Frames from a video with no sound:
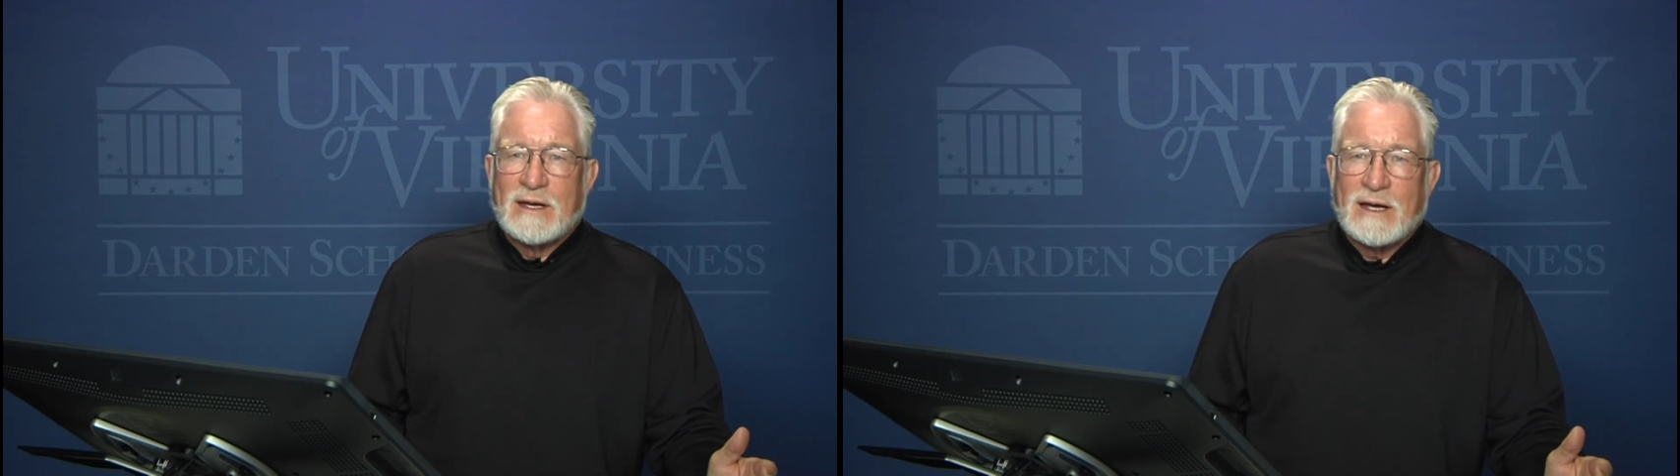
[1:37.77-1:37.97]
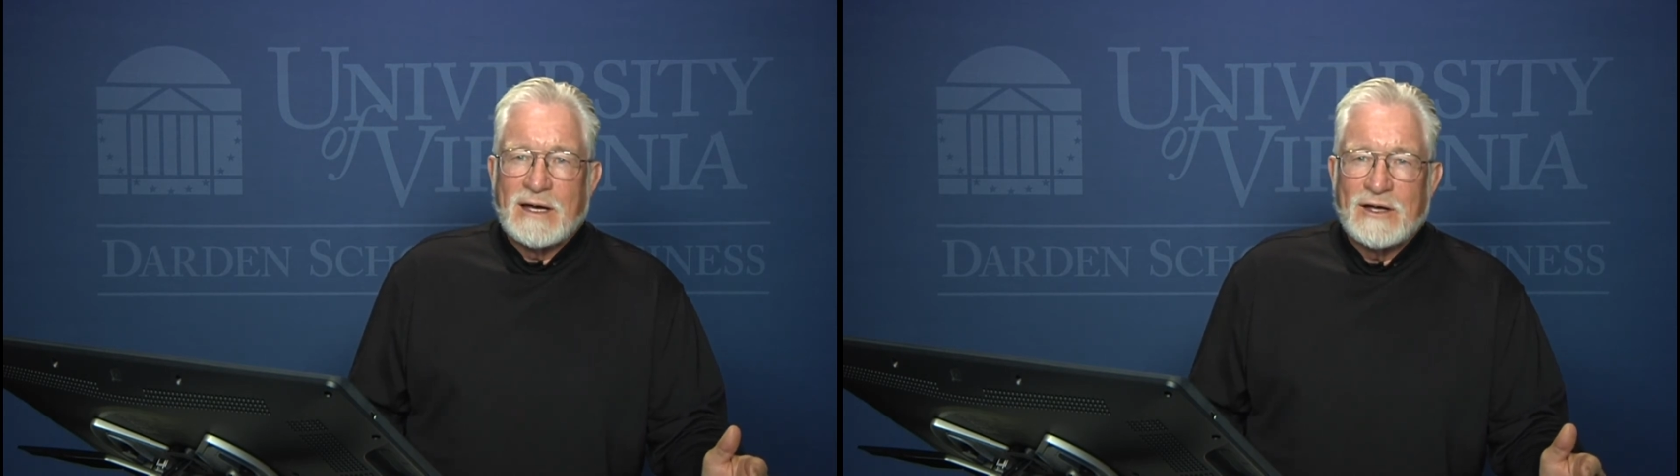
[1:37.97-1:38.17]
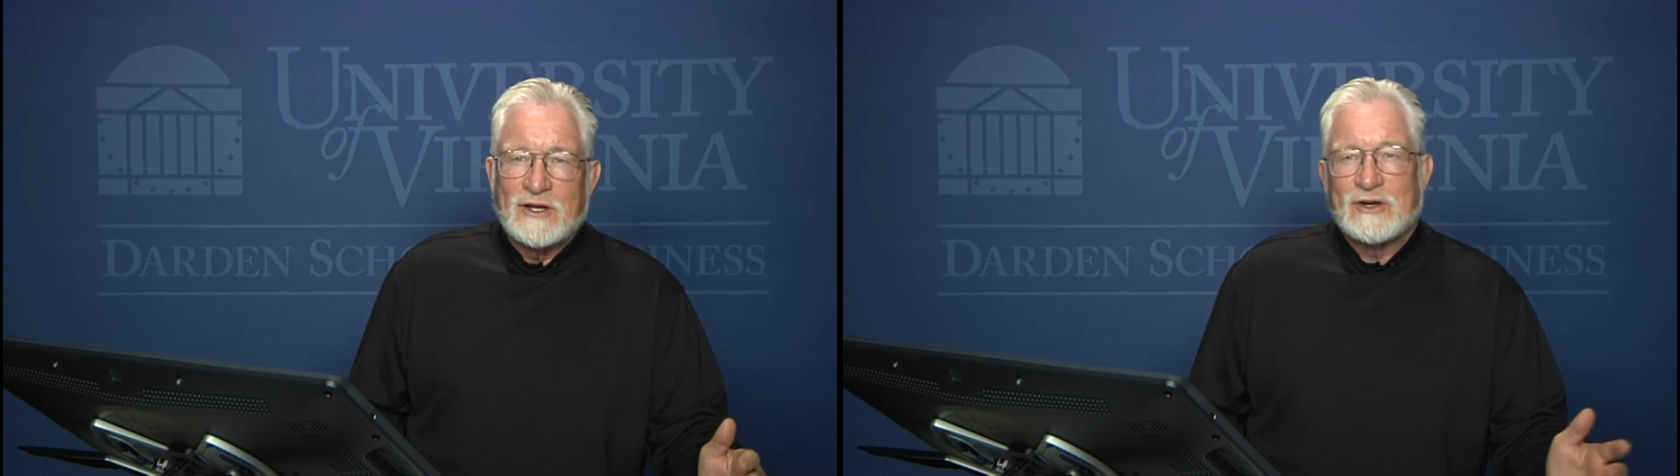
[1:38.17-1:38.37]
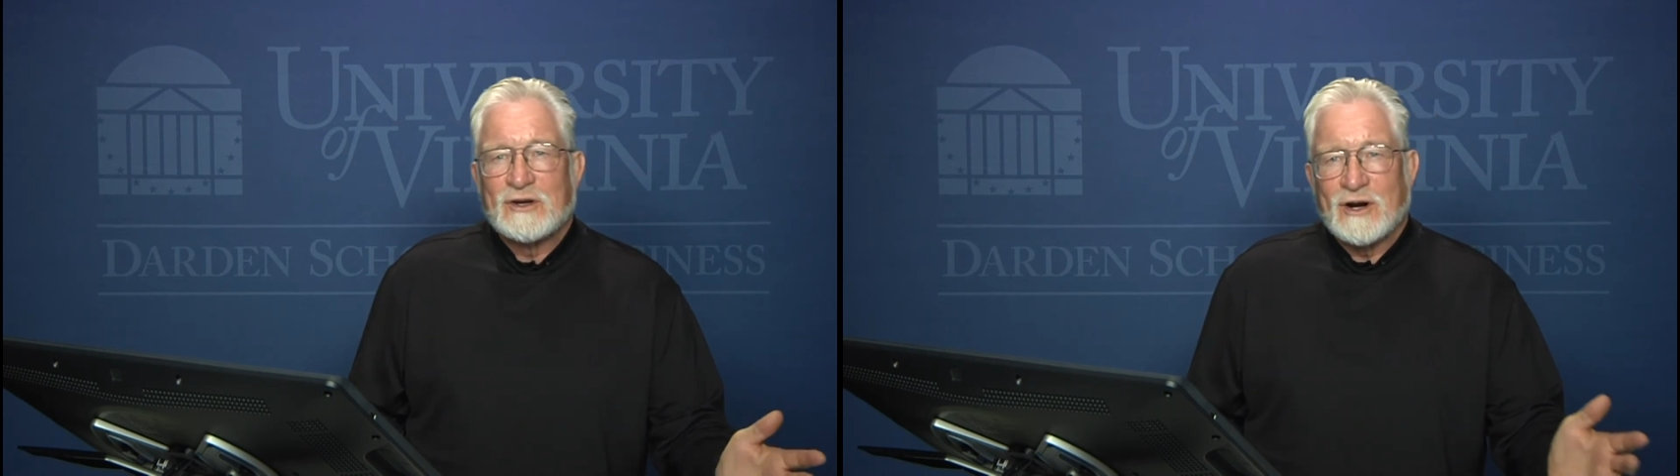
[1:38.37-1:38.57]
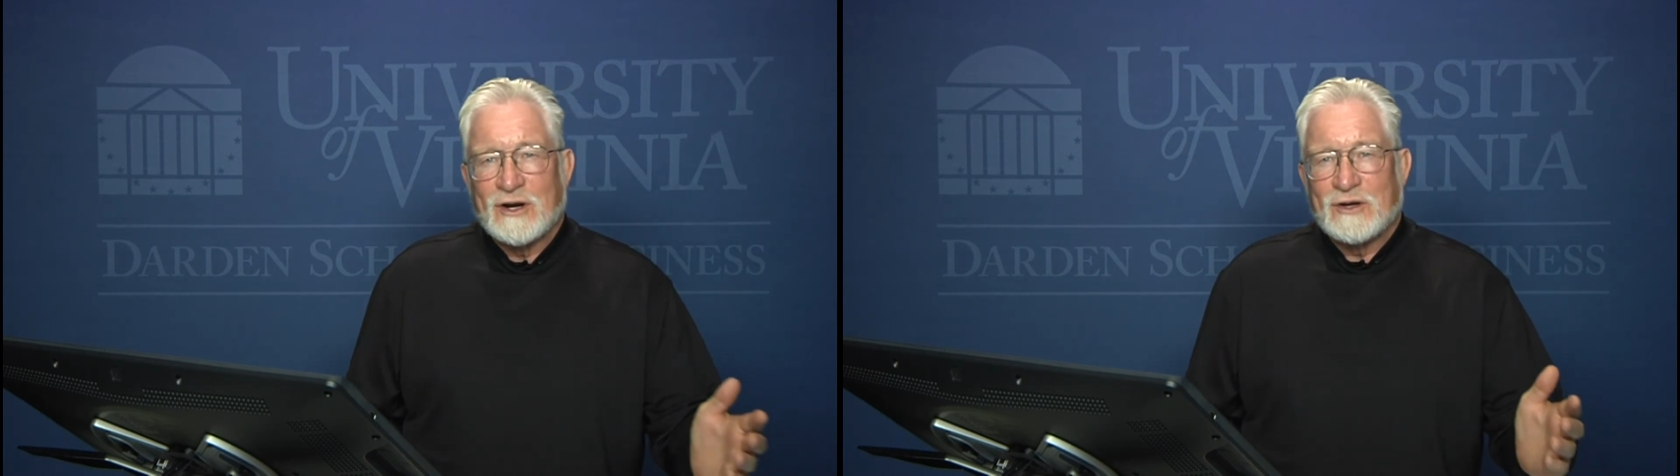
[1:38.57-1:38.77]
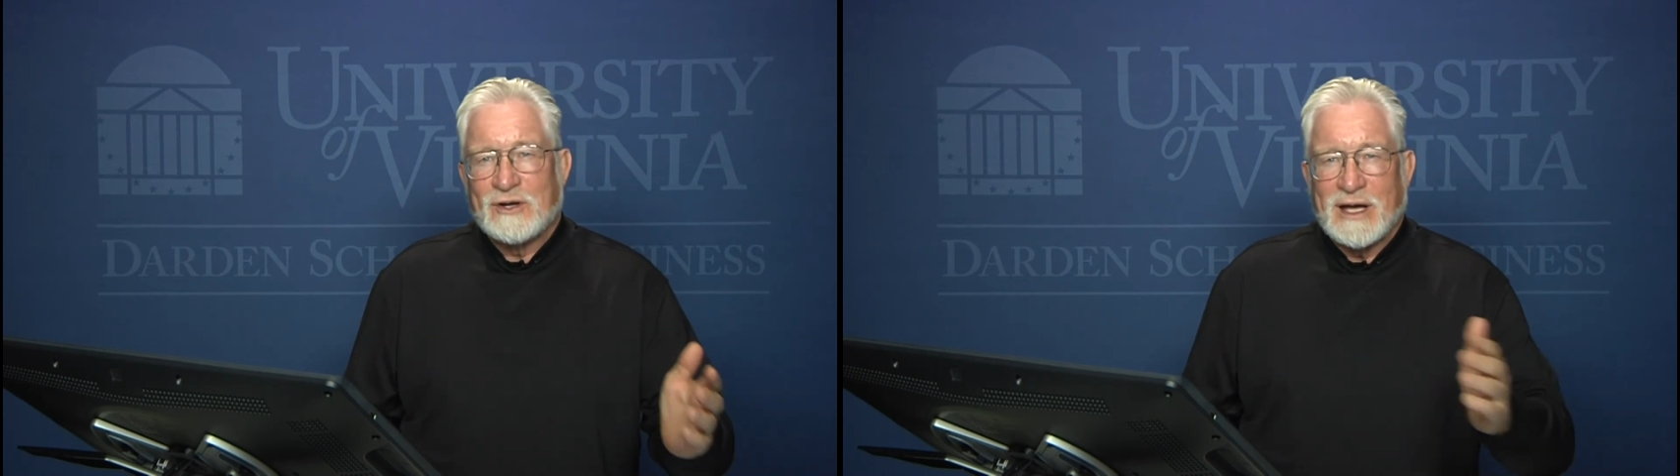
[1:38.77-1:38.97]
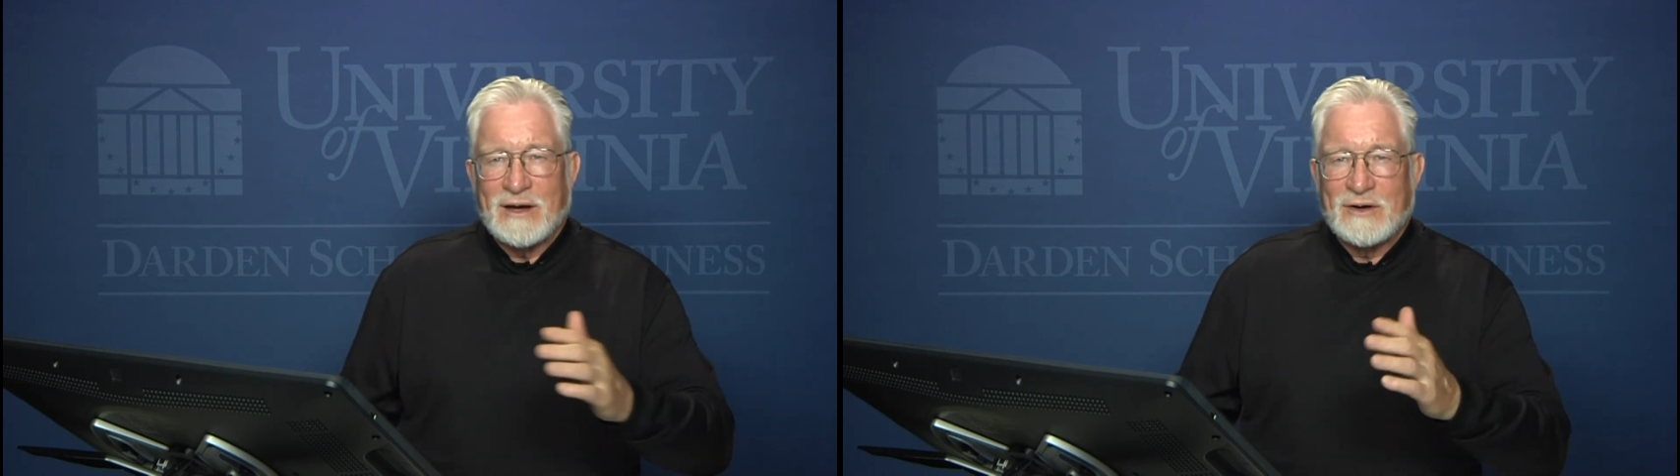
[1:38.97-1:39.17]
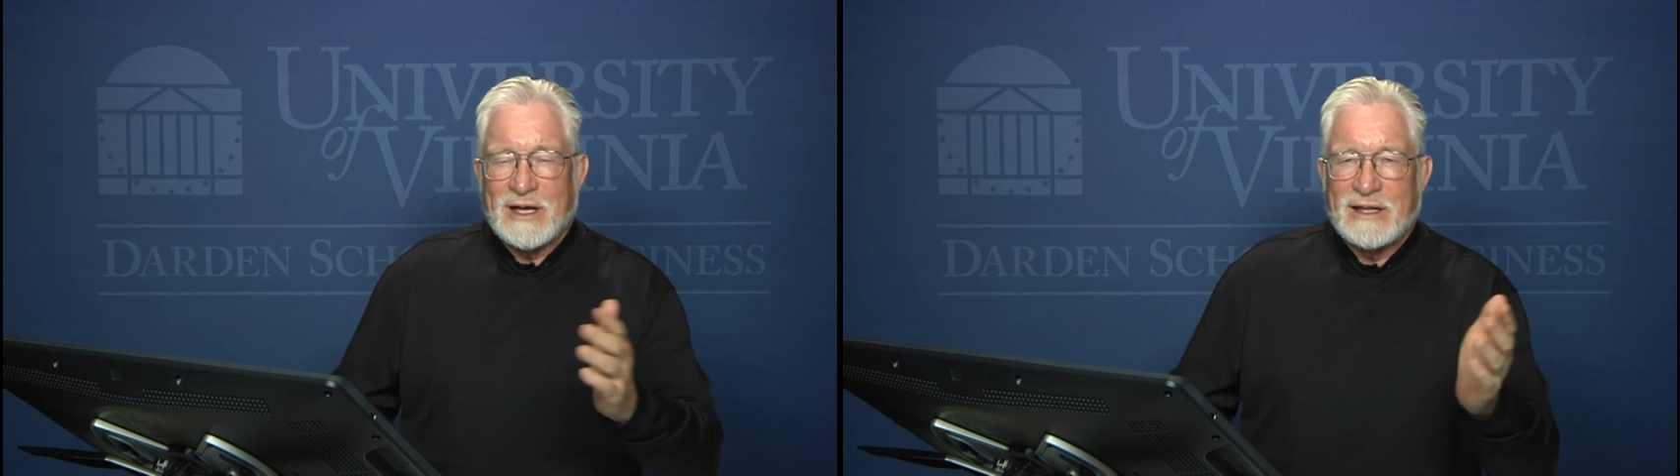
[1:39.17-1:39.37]
Uh, you could argue,
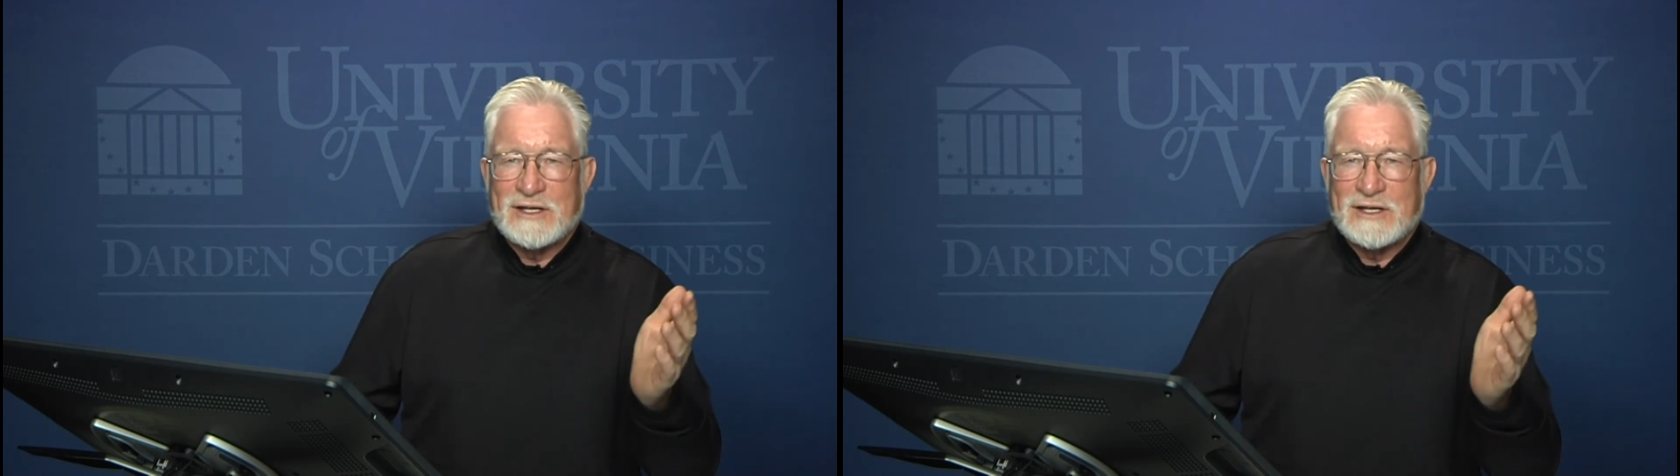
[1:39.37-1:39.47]
yeah, okay,